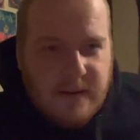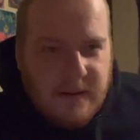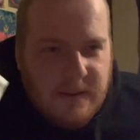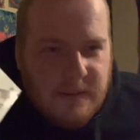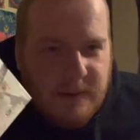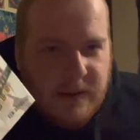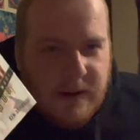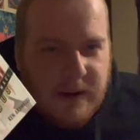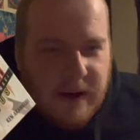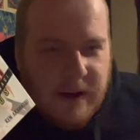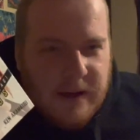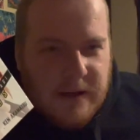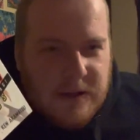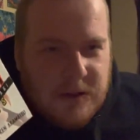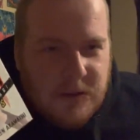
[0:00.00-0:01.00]
But I
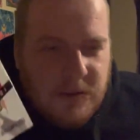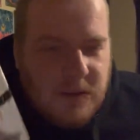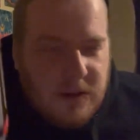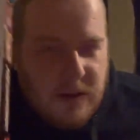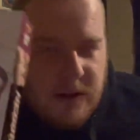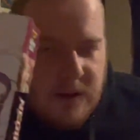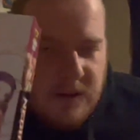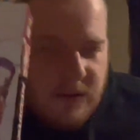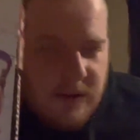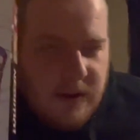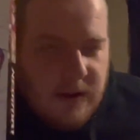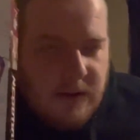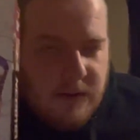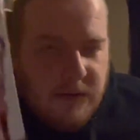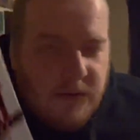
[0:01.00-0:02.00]
guess you would need to
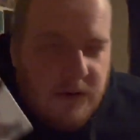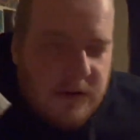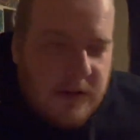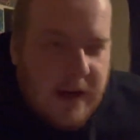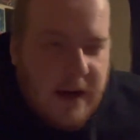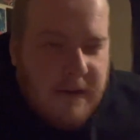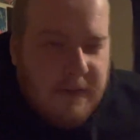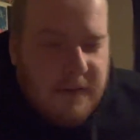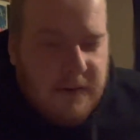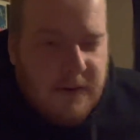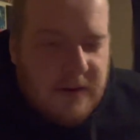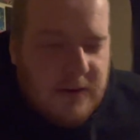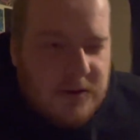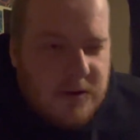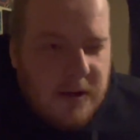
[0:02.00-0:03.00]
read the first half to
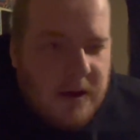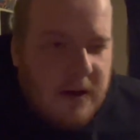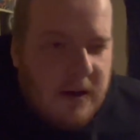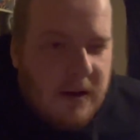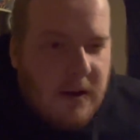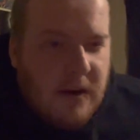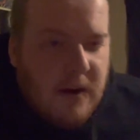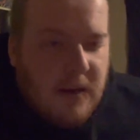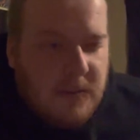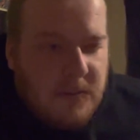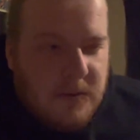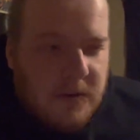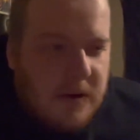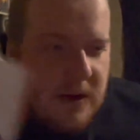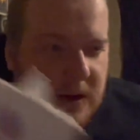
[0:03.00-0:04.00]
understand
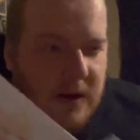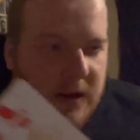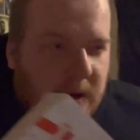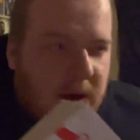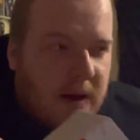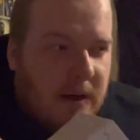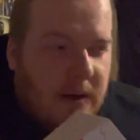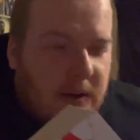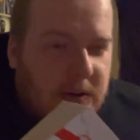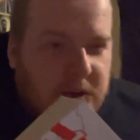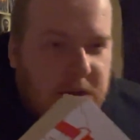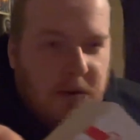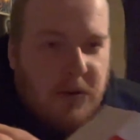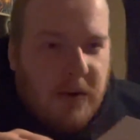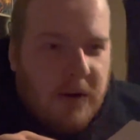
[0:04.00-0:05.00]
what the hell
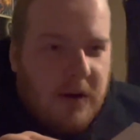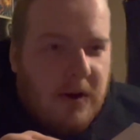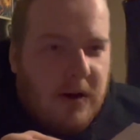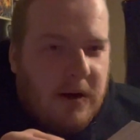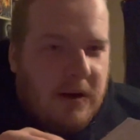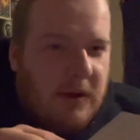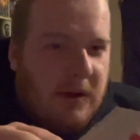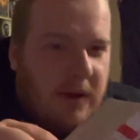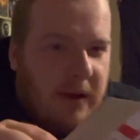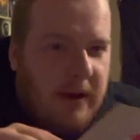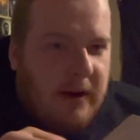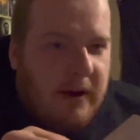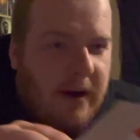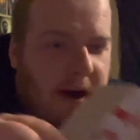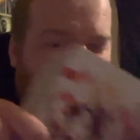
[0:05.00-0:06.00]
is going on in the
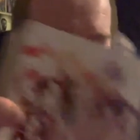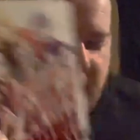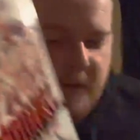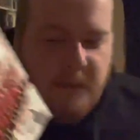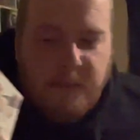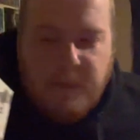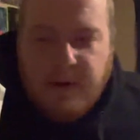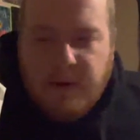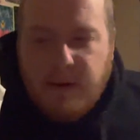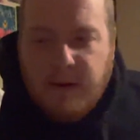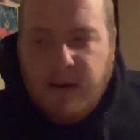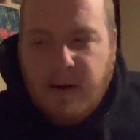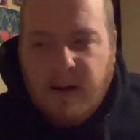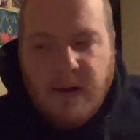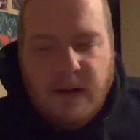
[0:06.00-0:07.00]
later half. But,
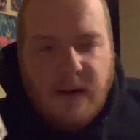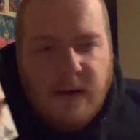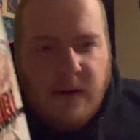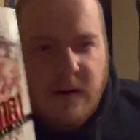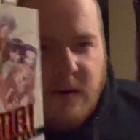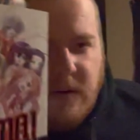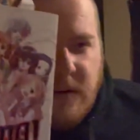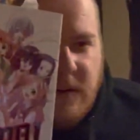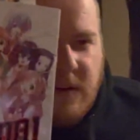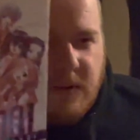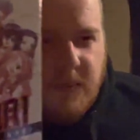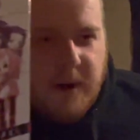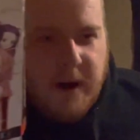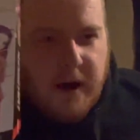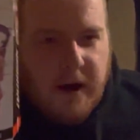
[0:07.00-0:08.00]
oh
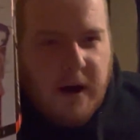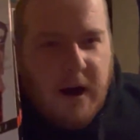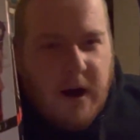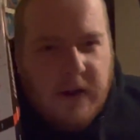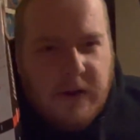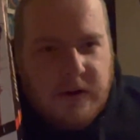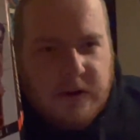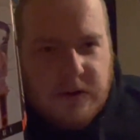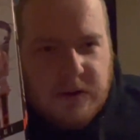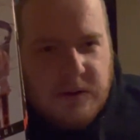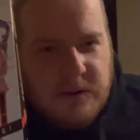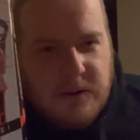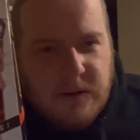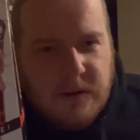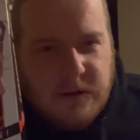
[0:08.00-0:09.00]
my god, this
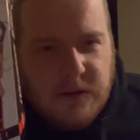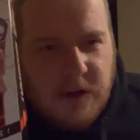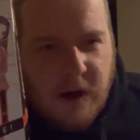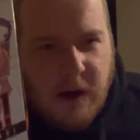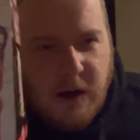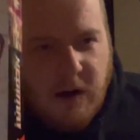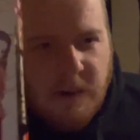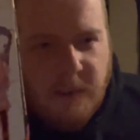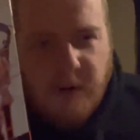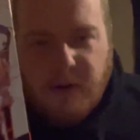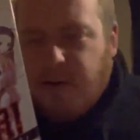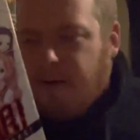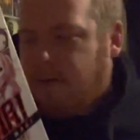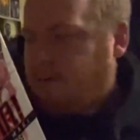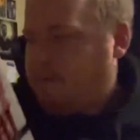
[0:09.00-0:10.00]
is
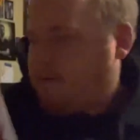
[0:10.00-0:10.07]
terrible.